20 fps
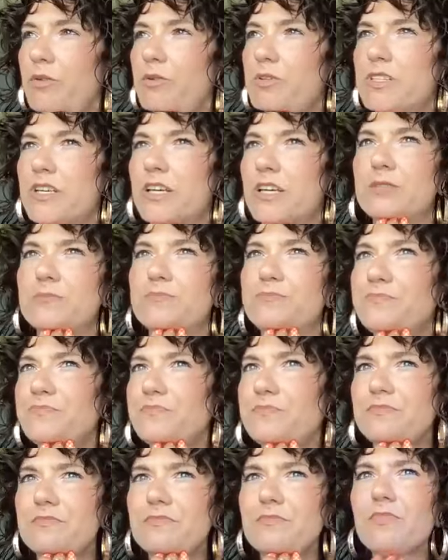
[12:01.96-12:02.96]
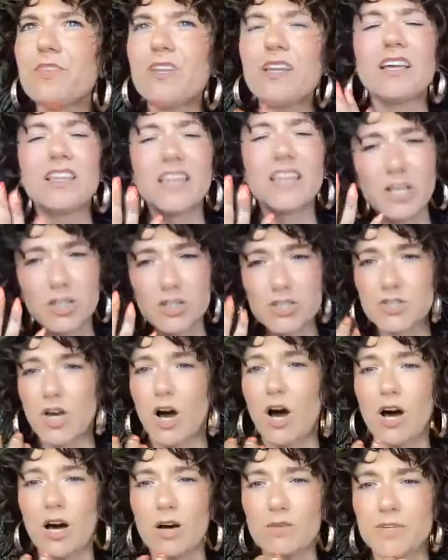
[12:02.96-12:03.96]
I was like, I like
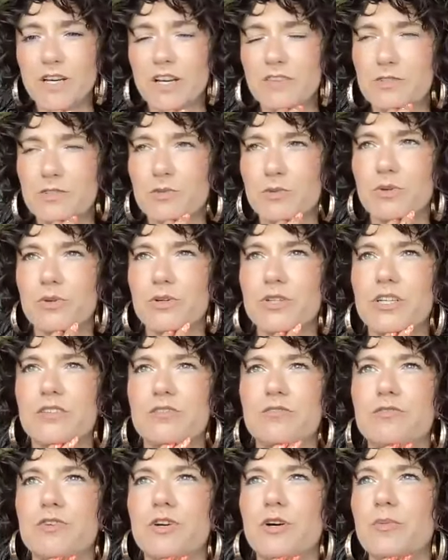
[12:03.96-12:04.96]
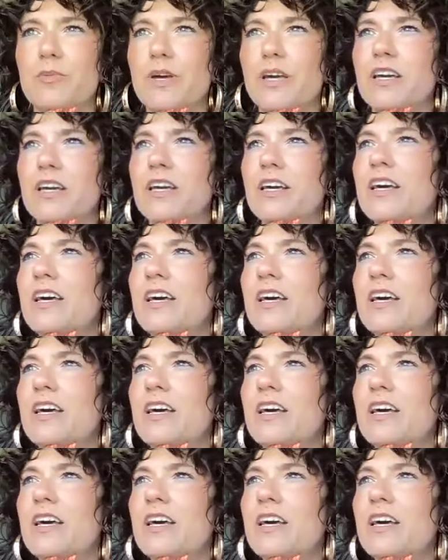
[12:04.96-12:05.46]
sobbed after we were done filming.